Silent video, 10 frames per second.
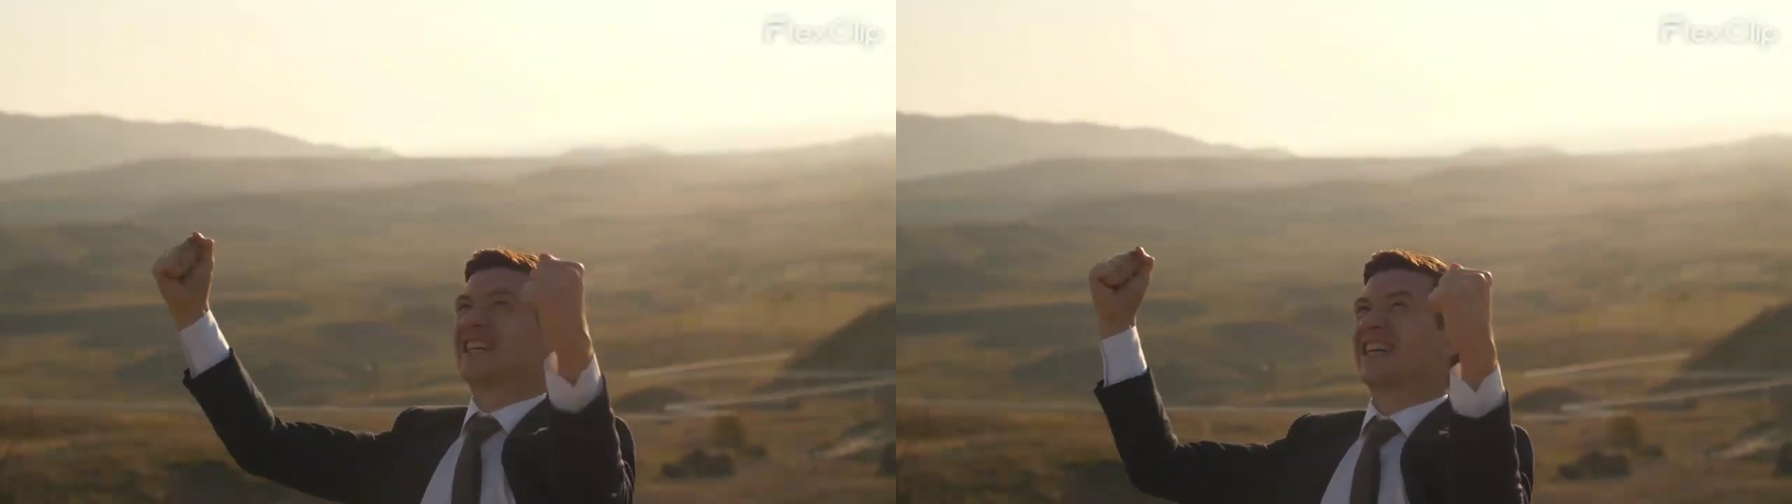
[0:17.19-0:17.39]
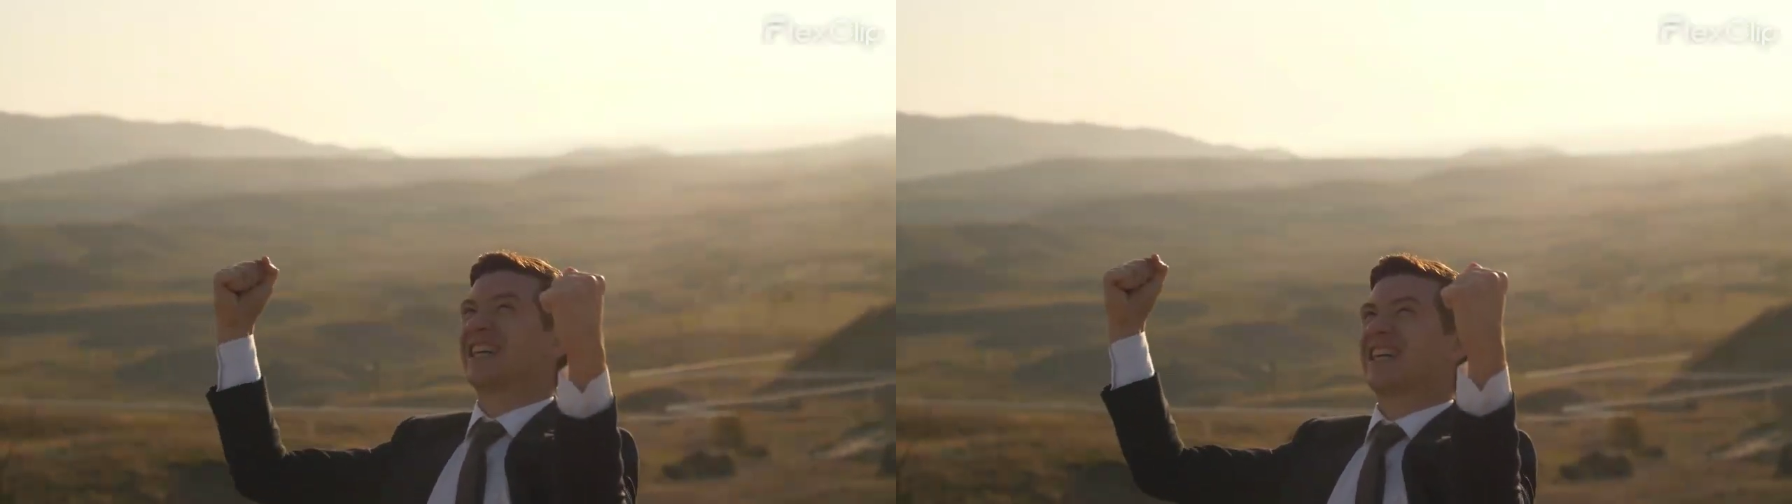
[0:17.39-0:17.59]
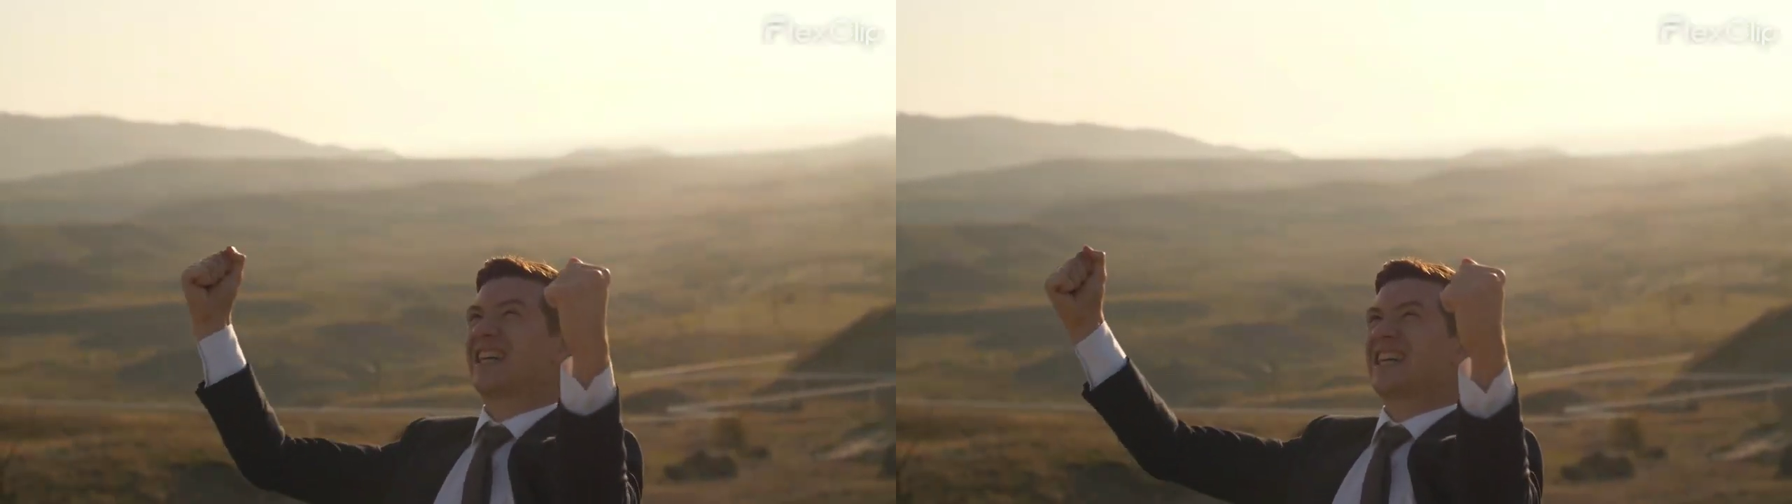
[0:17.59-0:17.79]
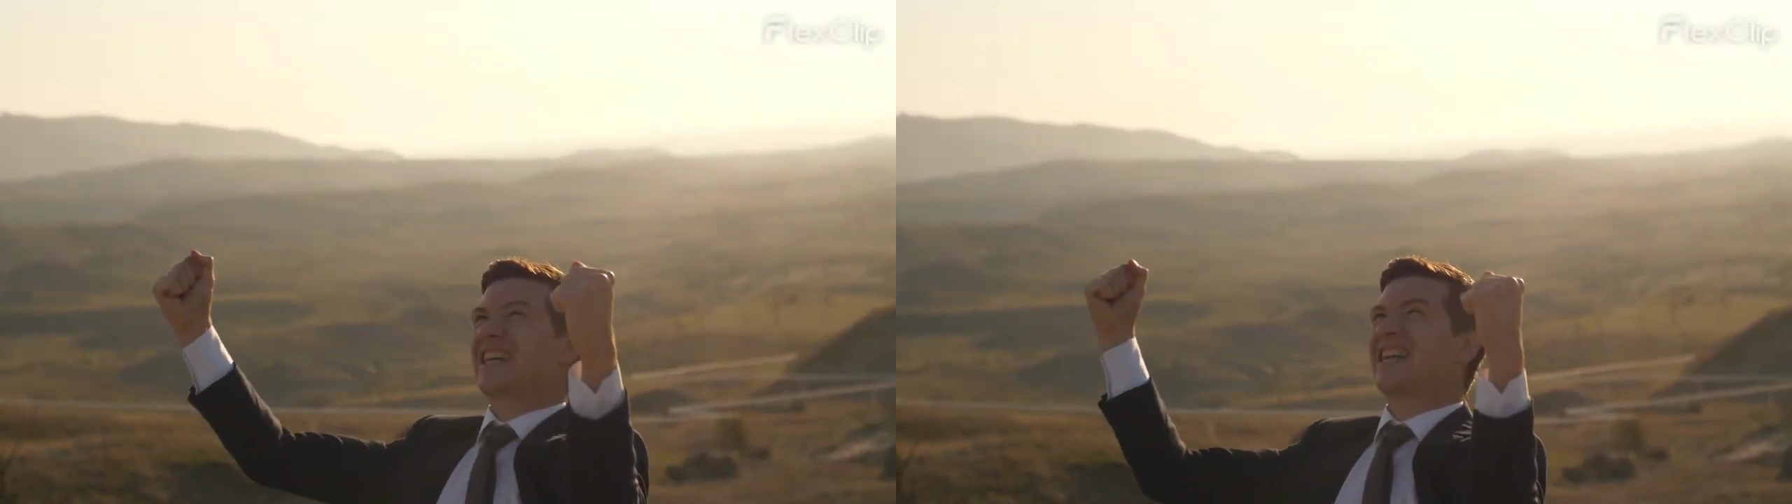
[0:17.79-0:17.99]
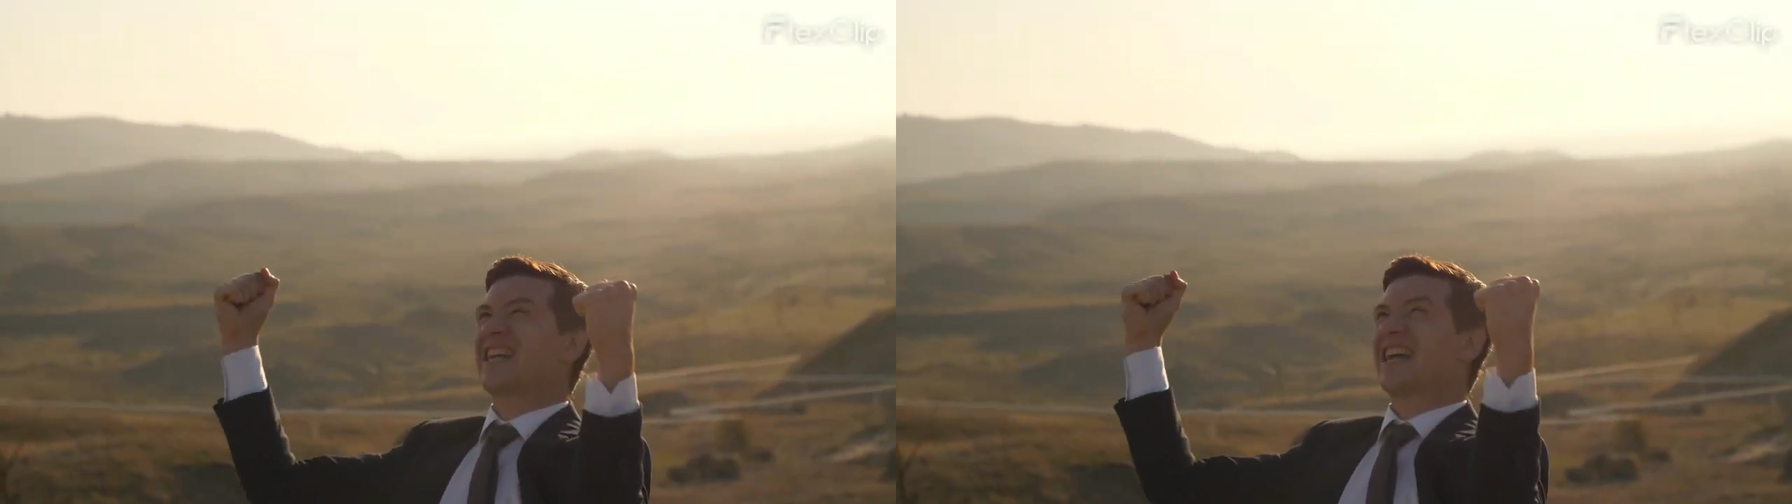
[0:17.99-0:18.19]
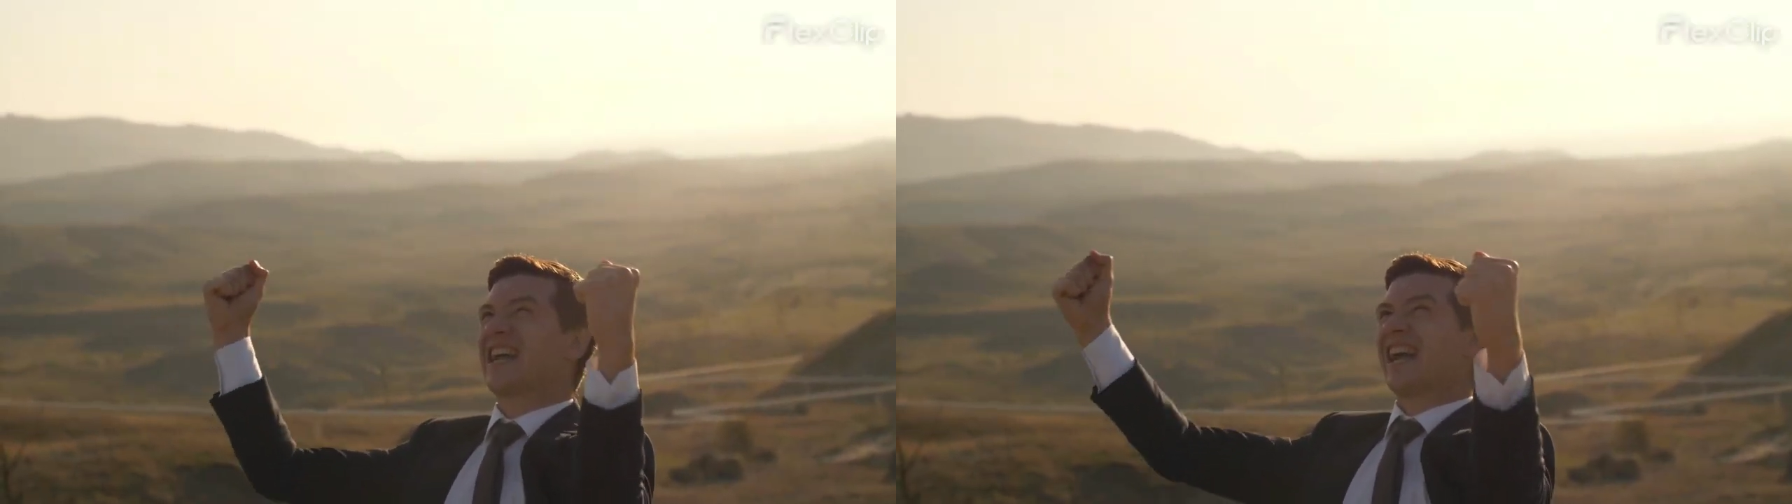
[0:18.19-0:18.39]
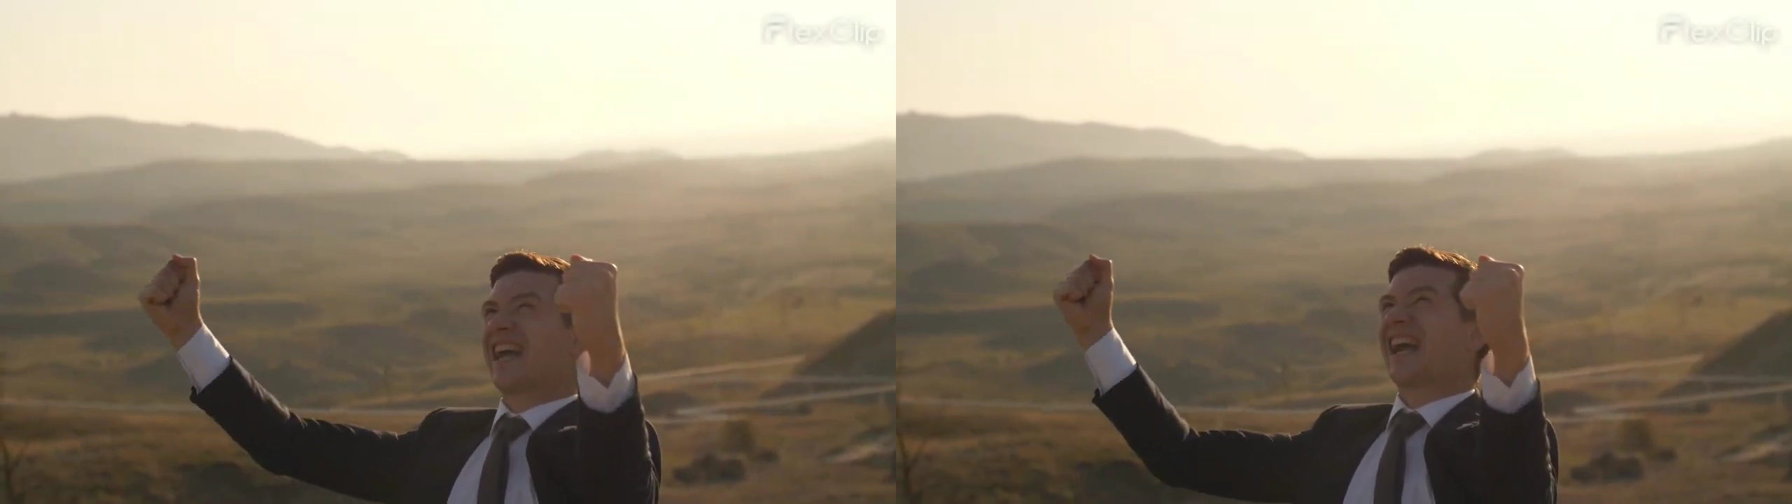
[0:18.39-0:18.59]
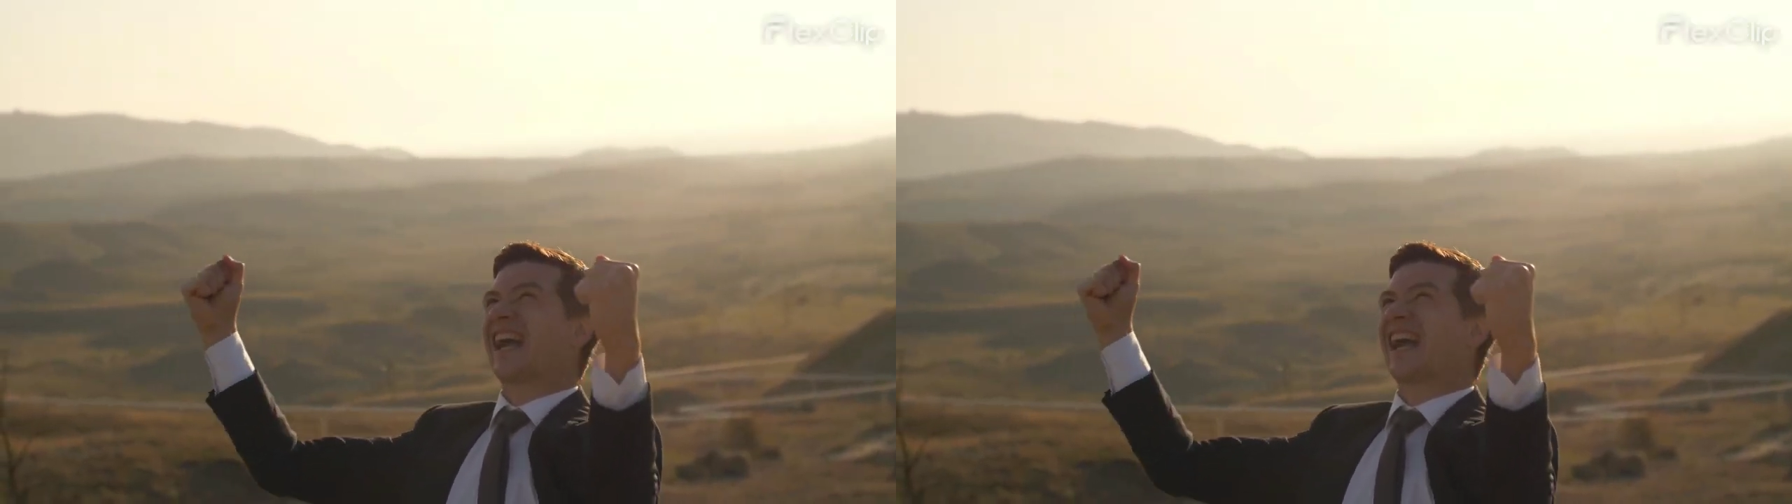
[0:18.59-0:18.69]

but choosing to focus